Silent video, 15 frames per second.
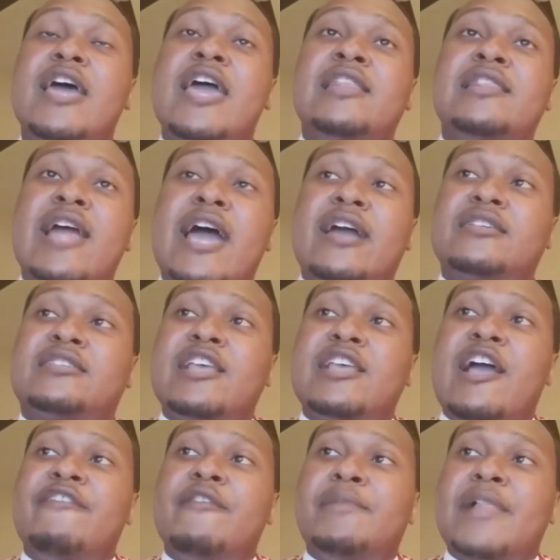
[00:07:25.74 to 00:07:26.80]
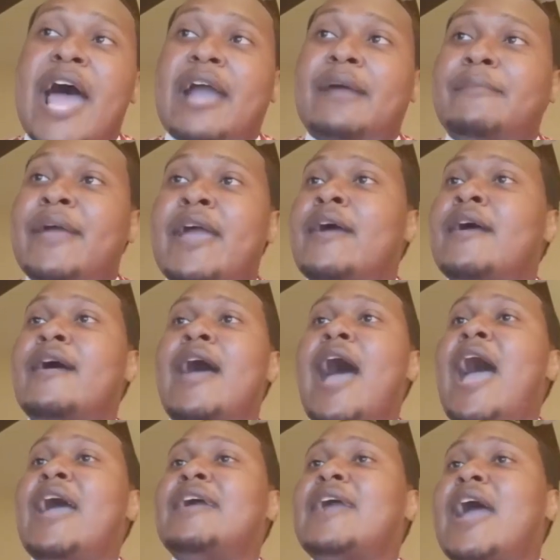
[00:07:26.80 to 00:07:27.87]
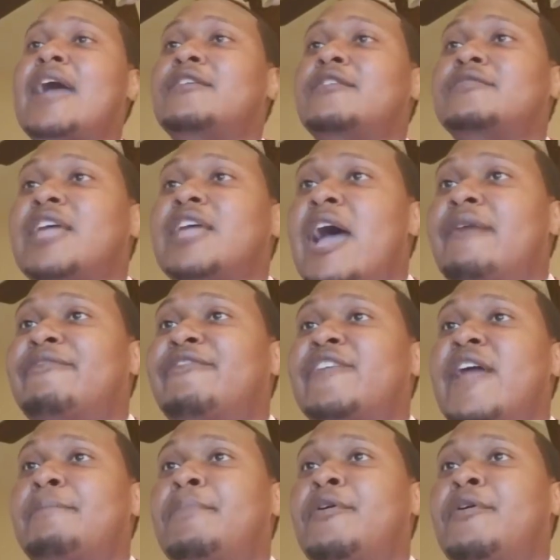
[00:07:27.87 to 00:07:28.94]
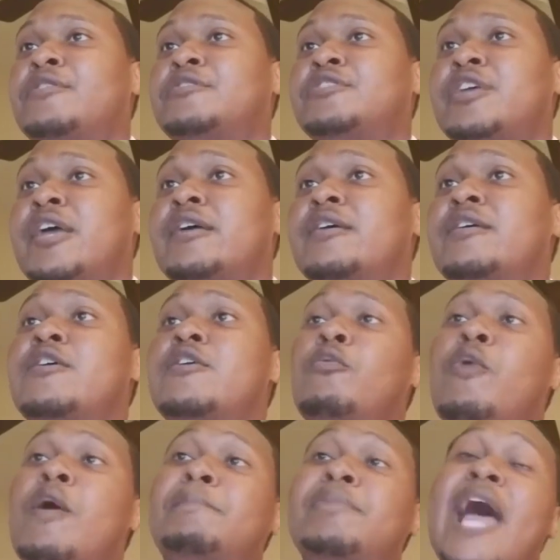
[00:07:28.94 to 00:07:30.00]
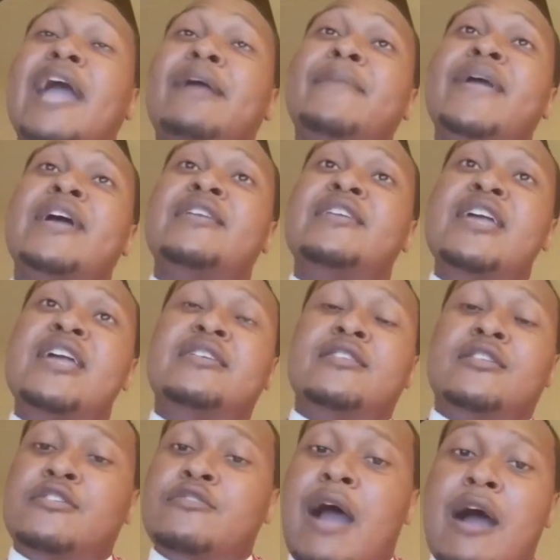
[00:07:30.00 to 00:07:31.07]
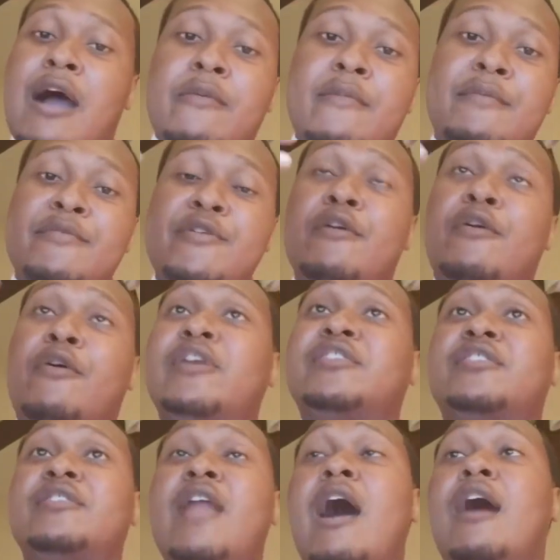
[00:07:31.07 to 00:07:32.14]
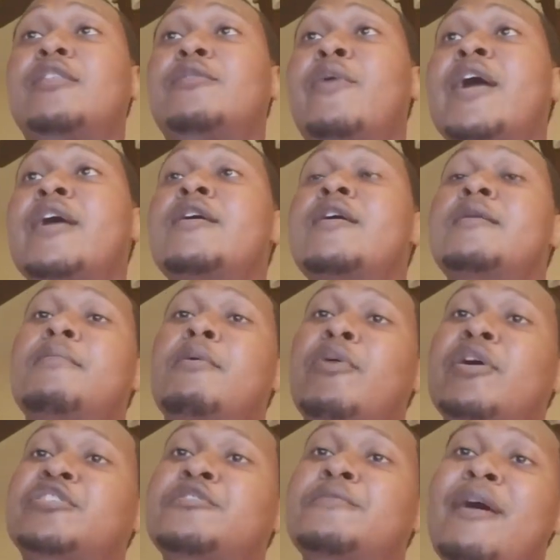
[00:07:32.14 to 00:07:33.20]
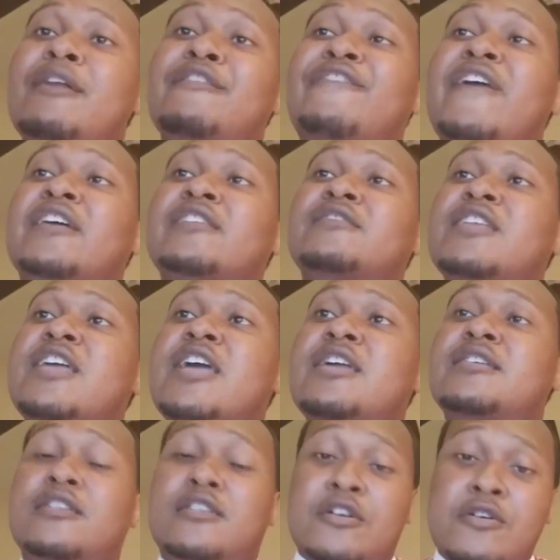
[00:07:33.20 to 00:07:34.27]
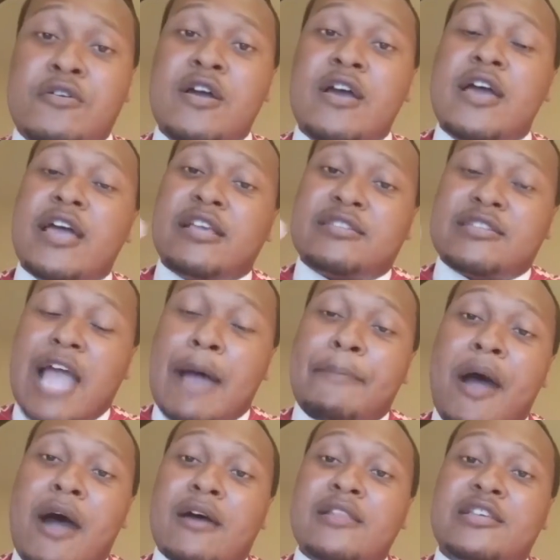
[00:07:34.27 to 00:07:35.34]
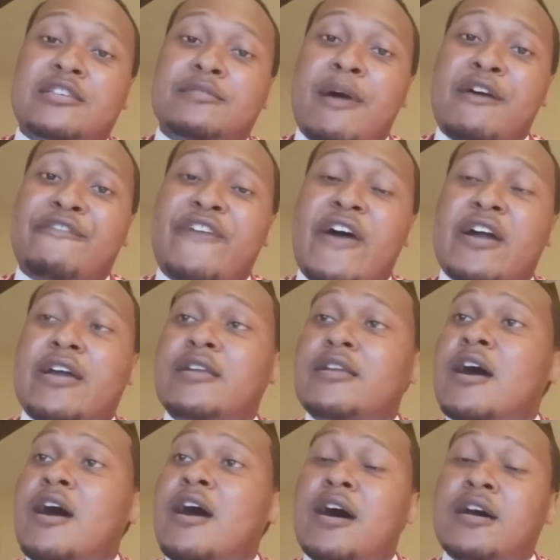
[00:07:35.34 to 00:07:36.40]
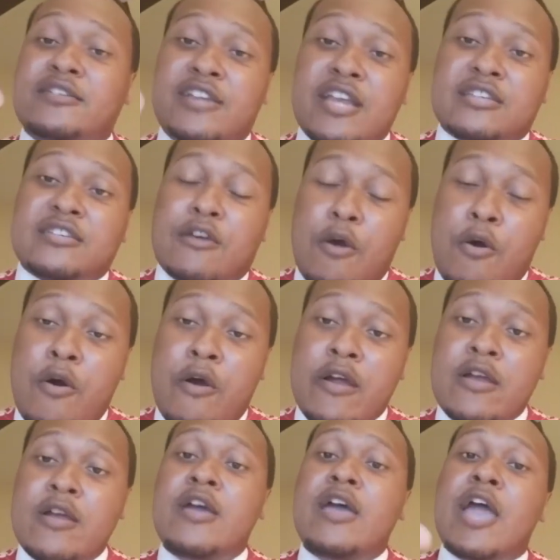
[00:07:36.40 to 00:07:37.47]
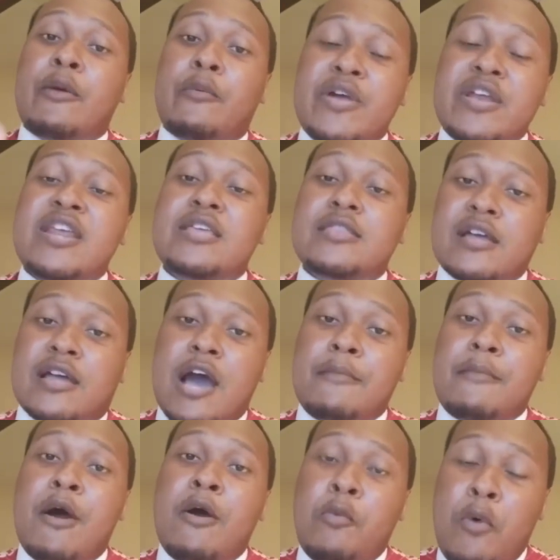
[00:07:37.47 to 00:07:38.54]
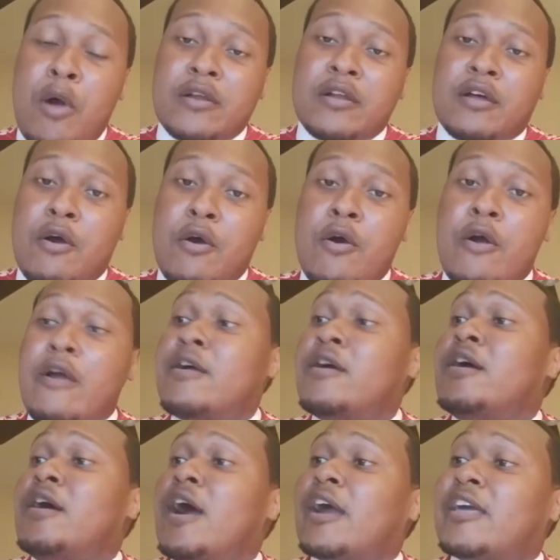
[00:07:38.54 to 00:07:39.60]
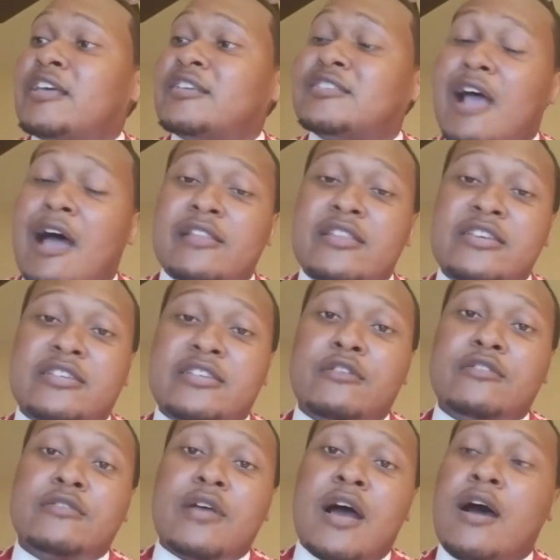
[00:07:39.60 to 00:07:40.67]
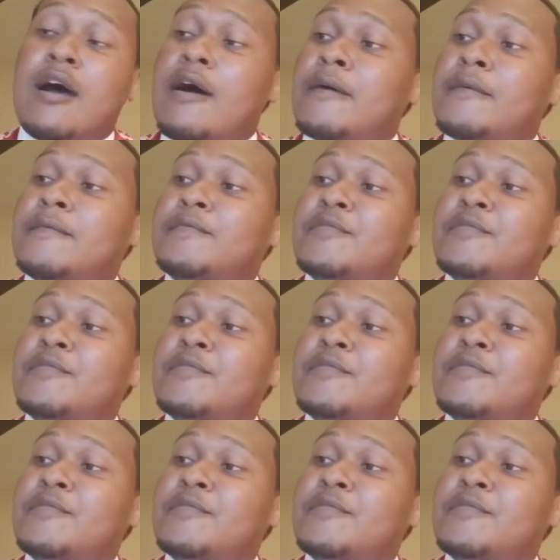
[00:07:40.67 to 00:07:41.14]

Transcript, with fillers: and legacy of a black man. I ain't got no time for that bullshit. What black men need to do, I don't remember your question all the way, but what you motherfuckers need to do is stop all this motherfucking uh, discord, and we need to come on one accord against all these uh,